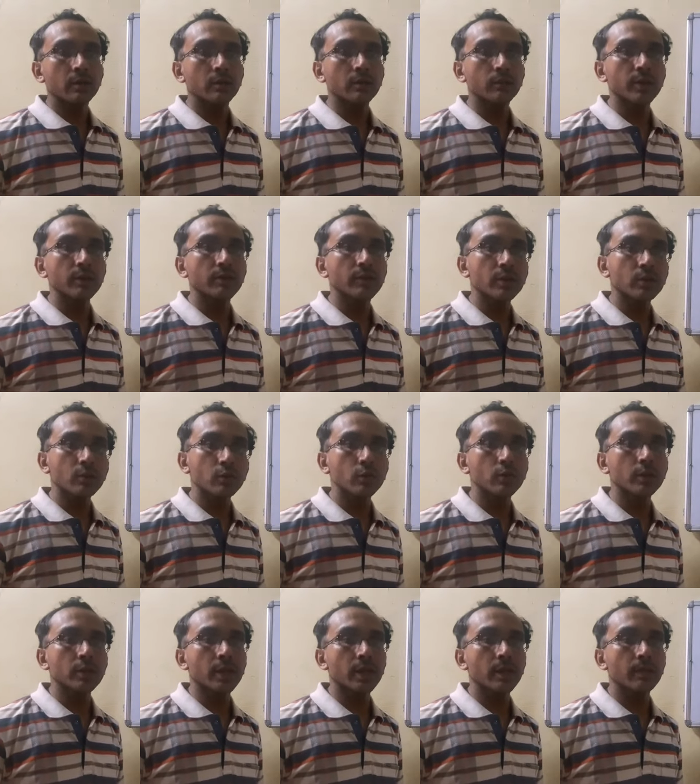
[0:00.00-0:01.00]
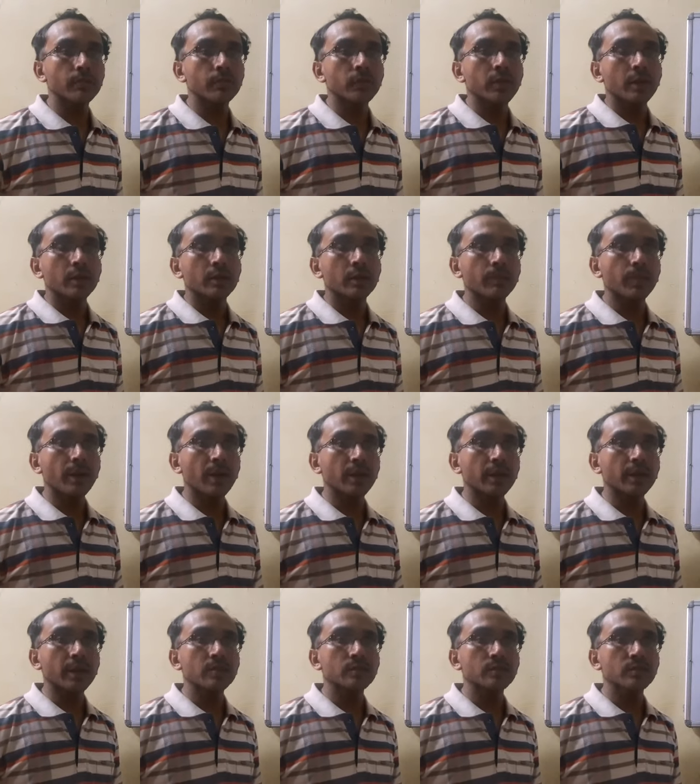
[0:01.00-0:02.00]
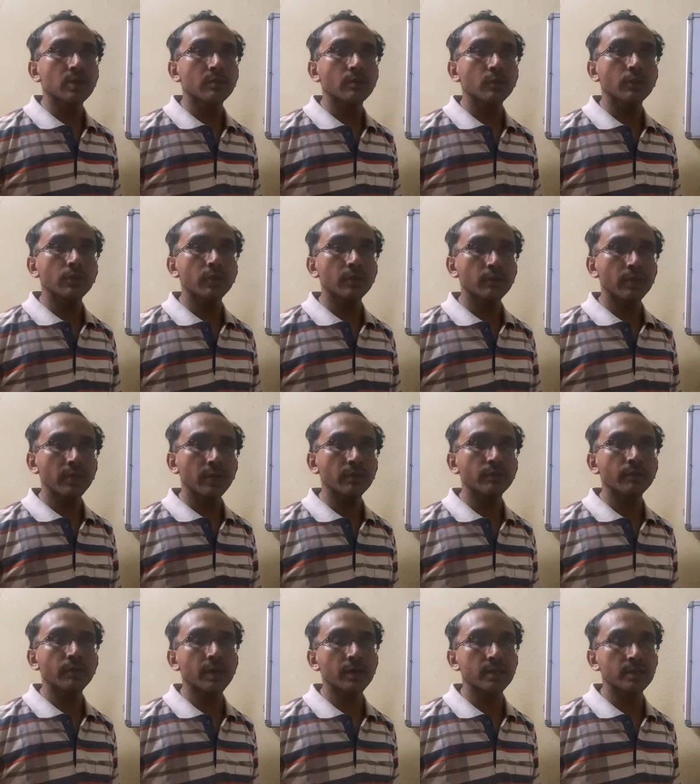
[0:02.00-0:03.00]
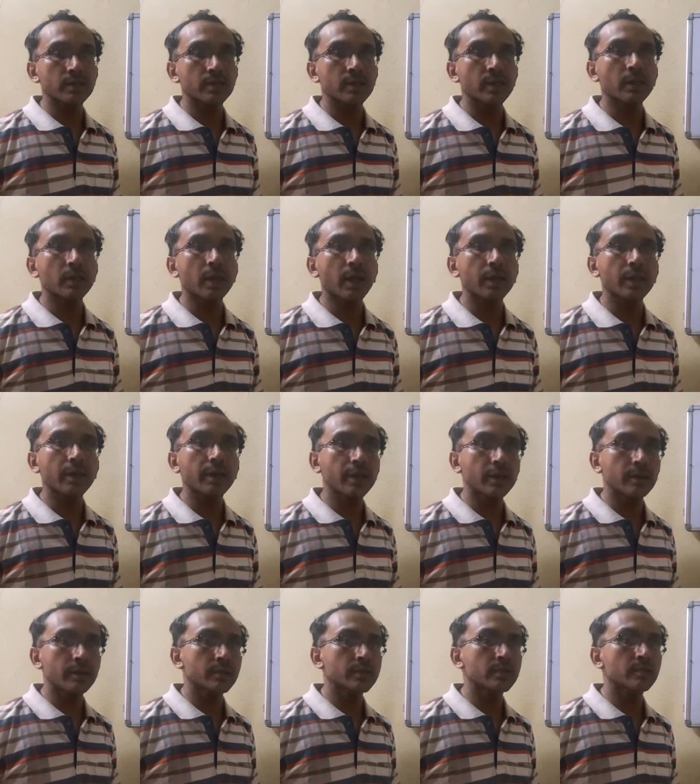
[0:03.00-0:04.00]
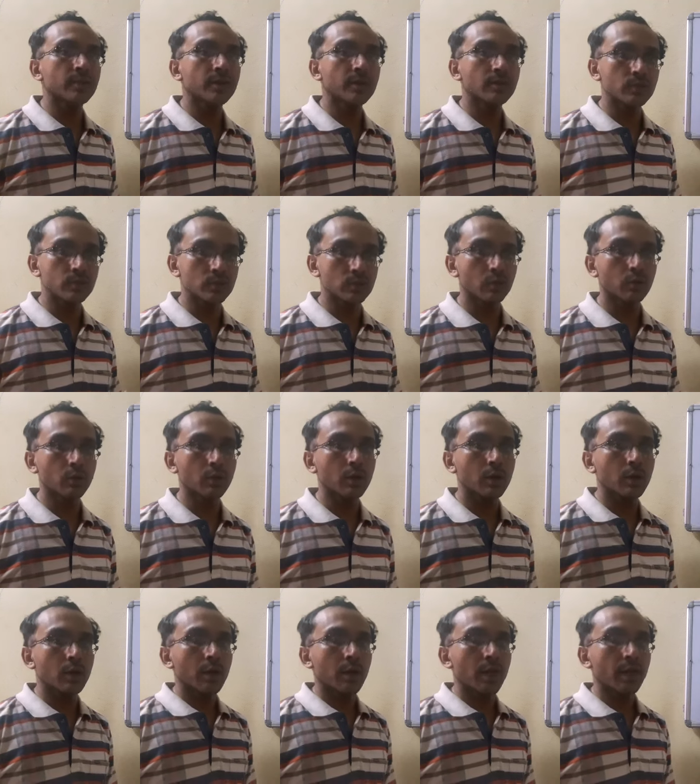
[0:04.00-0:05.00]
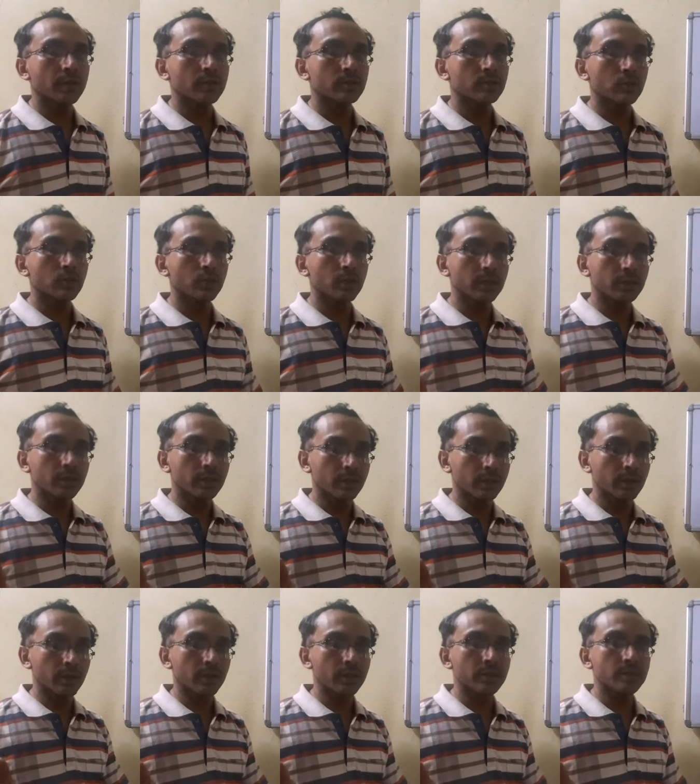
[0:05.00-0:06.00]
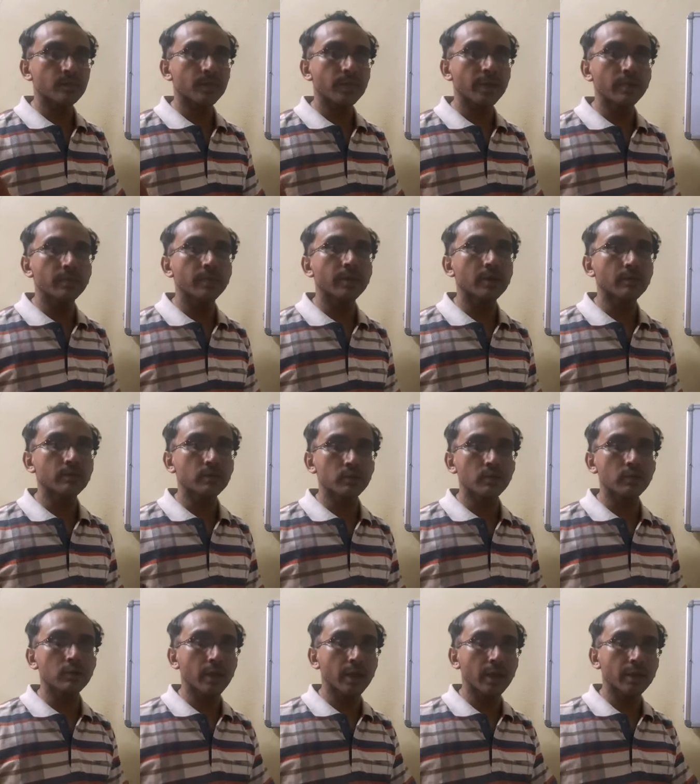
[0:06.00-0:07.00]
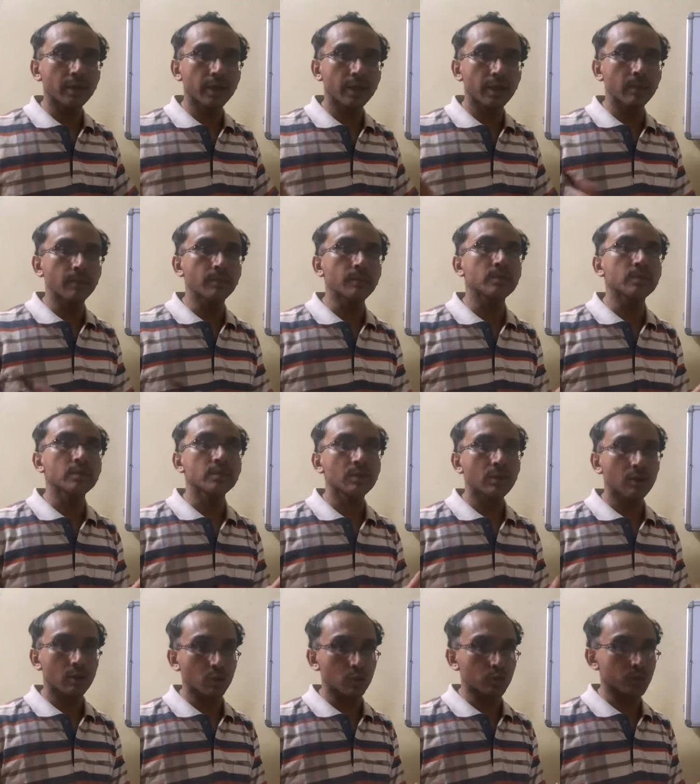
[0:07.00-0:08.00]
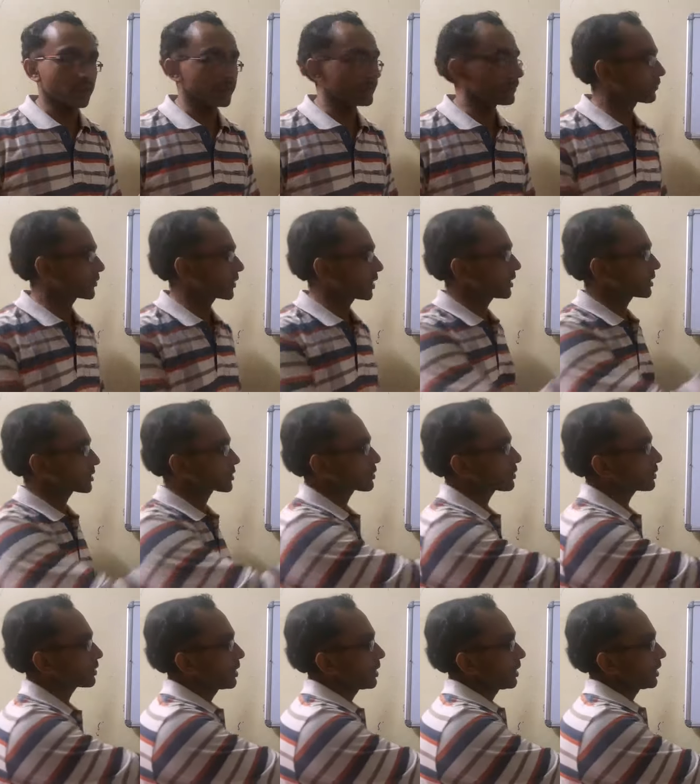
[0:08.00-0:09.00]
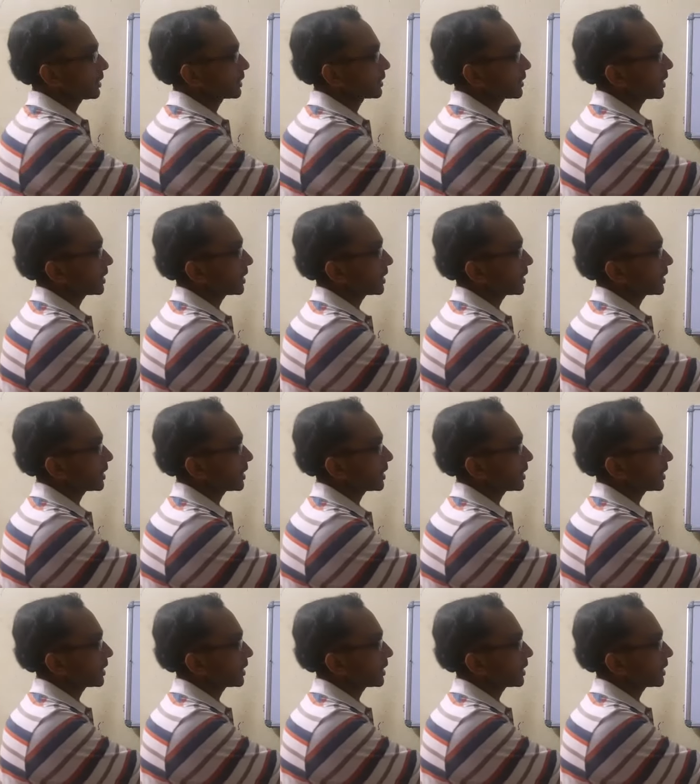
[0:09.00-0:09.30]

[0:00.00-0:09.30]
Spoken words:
so when we cool them, the particles which are moving very fast, their kinetic energy becomes slow, and slowly their speed becomes slow and they comes closer. Understood? In